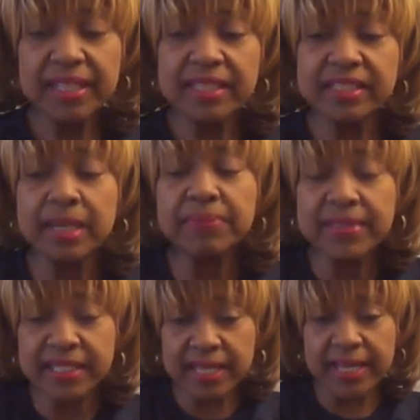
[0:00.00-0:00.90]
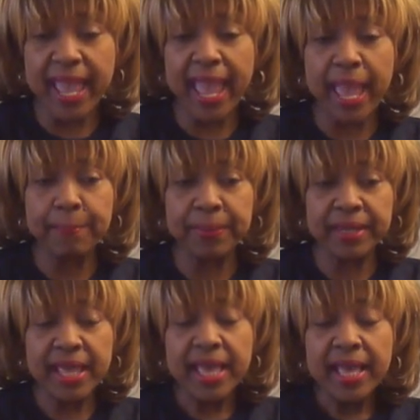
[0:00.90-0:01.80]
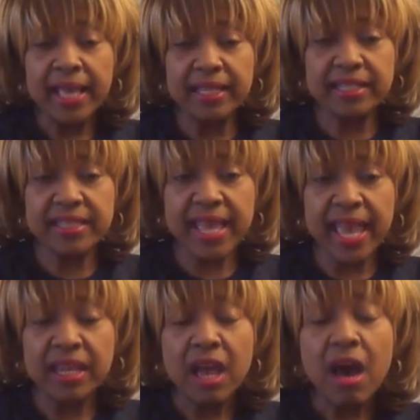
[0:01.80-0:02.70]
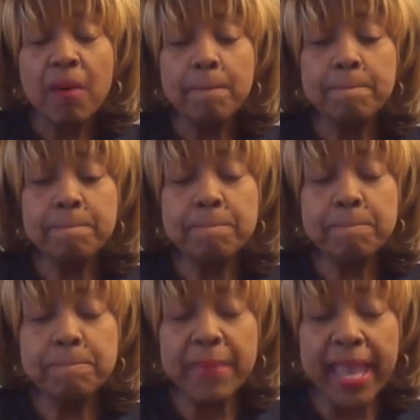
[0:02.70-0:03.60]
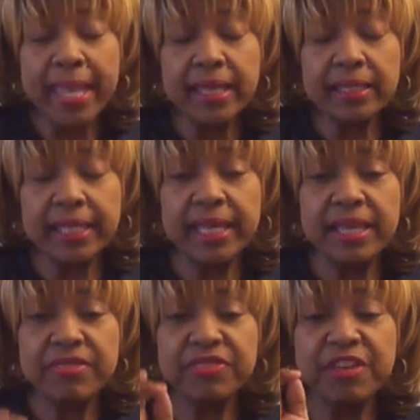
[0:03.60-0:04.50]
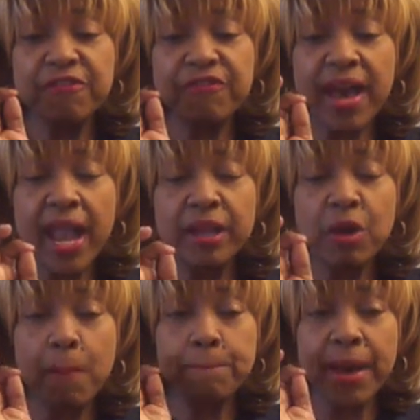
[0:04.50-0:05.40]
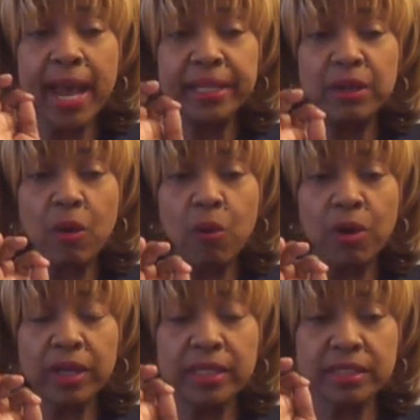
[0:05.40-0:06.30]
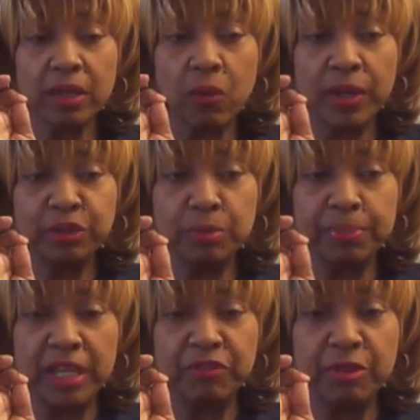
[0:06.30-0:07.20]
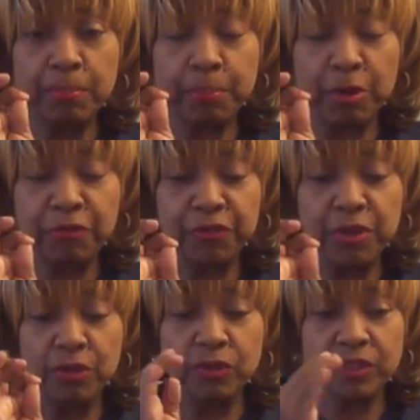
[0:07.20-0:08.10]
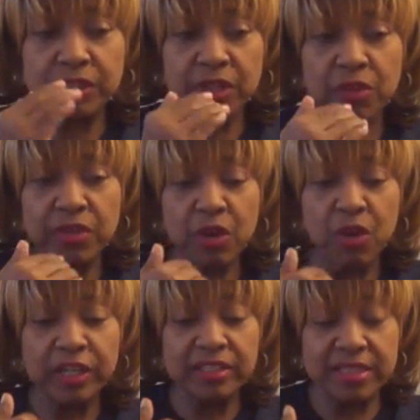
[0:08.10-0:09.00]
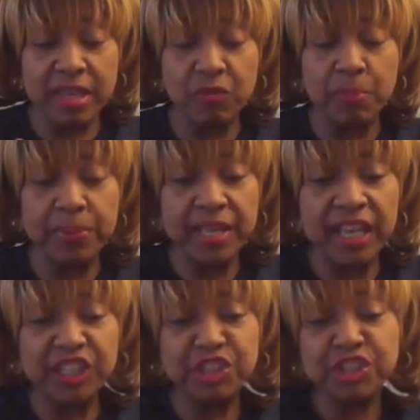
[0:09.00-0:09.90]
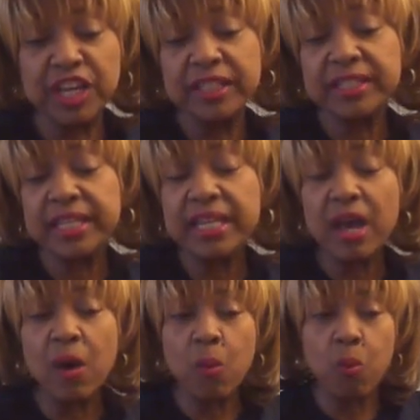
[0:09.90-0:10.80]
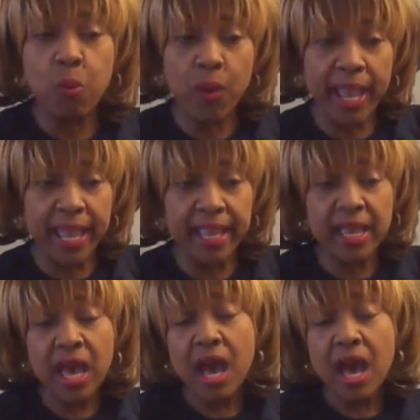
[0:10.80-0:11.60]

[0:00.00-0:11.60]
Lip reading: something that's going to happen is that mainly the vital body organs are going to be perfused. So there will be a shunting away